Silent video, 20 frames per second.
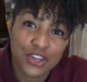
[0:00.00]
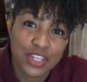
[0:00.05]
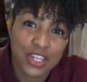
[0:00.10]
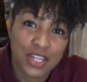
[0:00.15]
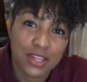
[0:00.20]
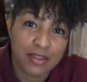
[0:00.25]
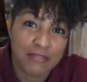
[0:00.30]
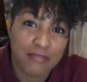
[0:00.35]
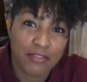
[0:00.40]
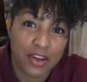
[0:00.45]
that
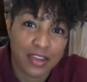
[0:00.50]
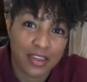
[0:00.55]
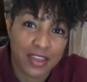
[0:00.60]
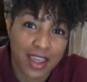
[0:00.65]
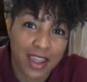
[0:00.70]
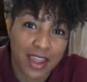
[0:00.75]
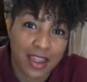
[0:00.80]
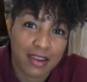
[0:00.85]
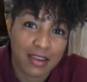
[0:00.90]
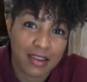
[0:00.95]
live on
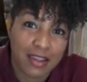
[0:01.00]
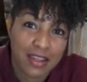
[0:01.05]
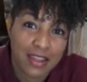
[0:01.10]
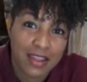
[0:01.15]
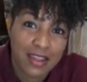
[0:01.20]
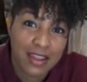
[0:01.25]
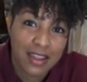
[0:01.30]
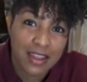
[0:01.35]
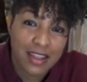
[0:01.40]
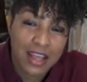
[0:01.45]
land?
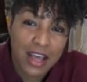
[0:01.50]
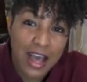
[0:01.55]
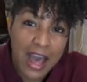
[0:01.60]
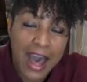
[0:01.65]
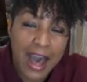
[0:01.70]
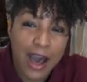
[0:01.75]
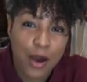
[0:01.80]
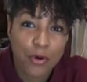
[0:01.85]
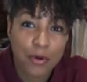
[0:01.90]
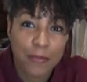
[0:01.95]

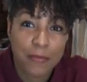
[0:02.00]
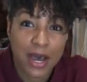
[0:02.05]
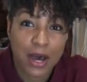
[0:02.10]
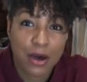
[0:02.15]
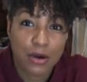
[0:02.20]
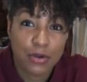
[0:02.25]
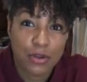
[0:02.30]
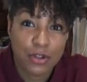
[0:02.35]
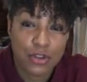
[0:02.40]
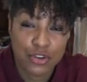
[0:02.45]
How
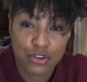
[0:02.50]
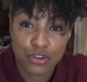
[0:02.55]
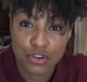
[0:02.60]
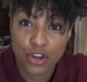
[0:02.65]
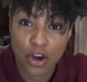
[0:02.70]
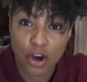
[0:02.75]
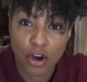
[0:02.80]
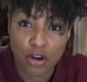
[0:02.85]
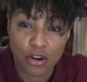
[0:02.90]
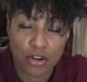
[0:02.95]
about your
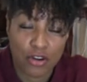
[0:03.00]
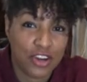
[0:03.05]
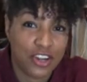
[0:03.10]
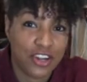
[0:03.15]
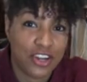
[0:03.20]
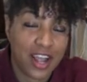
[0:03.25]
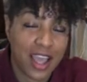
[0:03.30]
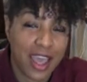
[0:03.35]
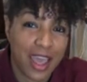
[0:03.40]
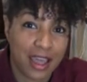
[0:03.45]
dog or your
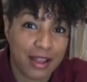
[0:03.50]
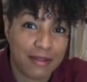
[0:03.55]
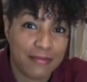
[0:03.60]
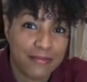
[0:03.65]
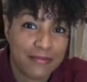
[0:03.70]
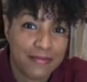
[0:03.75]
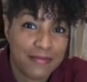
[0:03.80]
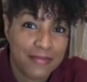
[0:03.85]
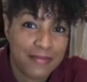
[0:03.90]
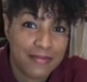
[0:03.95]
cat?
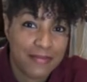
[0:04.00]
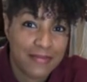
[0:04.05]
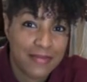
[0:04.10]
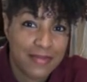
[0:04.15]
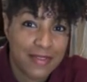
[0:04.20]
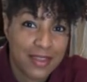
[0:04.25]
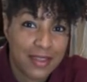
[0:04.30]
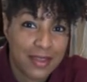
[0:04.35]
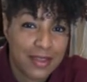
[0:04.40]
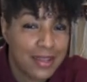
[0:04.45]

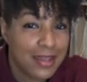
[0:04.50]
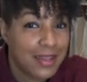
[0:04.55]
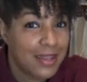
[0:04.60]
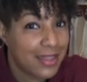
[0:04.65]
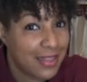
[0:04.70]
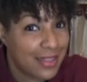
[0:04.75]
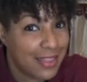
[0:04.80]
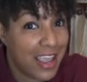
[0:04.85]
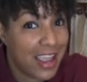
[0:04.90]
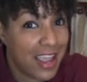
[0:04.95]

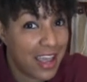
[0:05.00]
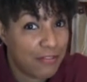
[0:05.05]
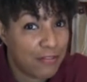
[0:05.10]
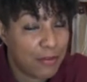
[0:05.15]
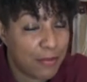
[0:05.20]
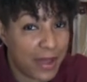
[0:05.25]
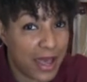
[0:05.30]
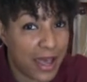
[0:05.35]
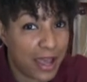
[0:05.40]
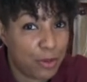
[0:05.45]
They have a
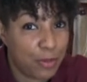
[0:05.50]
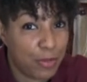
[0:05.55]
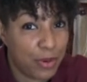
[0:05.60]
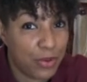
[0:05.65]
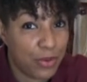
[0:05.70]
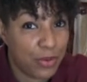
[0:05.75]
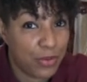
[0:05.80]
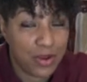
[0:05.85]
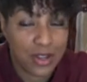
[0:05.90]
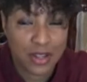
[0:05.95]

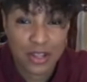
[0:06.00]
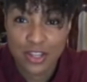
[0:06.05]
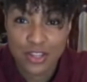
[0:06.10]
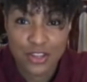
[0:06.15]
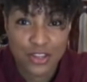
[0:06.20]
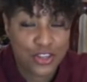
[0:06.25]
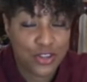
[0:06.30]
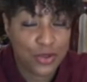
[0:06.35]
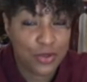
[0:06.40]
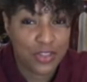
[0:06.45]
backbone,
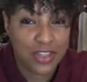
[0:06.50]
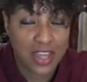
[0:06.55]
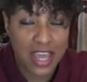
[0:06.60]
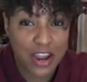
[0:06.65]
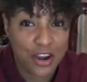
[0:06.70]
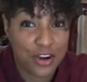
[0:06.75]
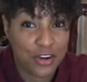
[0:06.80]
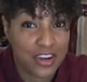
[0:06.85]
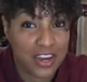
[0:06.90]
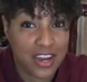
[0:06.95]
so they
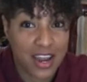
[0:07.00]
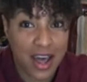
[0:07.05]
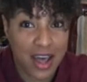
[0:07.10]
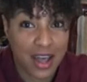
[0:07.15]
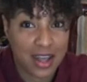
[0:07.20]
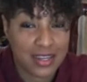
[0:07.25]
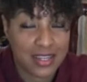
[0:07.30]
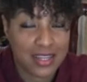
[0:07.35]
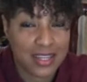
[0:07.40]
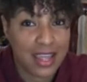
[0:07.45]
are
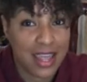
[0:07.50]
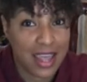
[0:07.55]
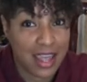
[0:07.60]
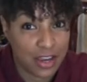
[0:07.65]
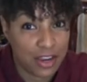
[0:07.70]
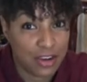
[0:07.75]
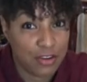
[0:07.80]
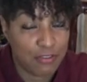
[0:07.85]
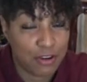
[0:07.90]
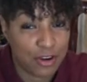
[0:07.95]
not an
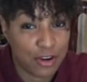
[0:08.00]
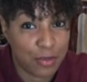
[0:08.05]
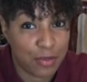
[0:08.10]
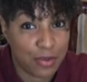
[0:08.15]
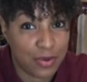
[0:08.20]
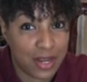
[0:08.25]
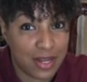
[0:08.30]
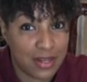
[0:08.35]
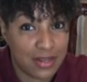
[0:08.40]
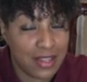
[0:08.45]

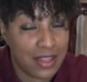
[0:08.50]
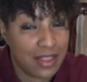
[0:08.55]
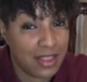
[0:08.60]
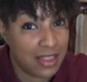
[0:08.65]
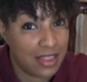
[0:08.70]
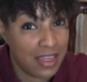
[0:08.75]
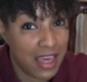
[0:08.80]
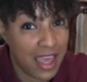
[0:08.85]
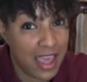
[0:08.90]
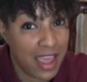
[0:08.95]
invertebrate.
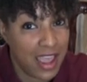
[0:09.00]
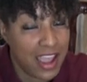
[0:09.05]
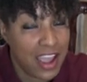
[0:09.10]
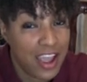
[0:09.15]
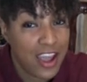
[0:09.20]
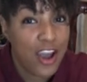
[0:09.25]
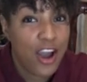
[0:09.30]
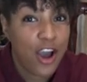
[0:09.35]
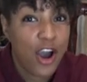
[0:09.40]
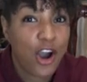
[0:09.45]
They
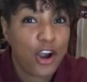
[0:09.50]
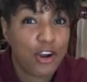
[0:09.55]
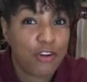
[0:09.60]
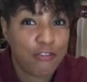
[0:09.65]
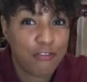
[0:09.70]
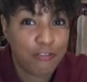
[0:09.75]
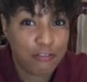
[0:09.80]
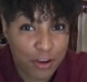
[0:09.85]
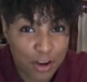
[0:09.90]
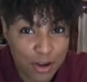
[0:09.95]
are
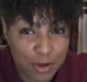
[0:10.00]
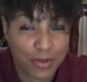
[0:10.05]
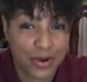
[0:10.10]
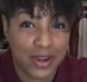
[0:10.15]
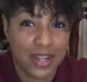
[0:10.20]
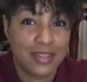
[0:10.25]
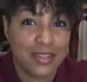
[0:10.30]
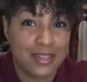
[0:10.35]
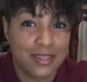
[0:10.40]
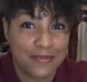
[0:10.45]

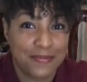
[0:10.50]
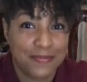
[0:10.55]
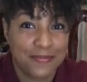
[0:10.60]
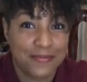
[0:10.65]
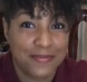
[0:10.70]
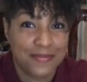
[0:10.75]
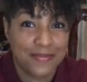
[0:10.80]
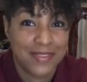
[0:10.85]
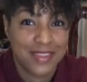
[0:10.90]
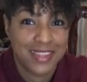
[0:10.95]
vertebrates.
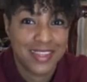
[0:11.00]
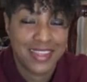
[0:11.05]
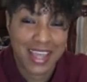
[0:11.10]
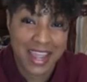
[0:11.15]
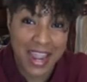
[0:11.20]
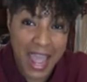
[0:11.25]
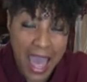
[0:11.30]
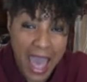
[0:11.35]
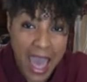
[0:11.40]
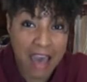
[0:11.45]
They
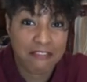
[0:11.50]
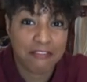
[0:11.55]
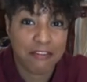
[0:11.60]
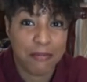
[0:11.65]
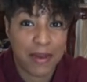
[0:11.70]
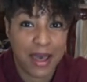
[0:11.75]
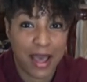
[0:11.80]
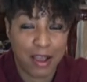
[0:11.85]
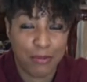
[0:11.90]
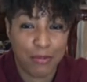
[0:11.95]
have a
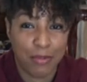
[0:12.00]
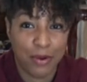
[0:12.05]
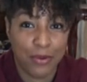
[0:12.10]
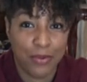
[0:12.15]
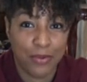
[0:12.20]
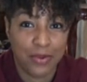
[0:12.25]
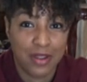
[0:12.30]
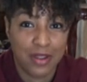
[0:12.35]
backbone.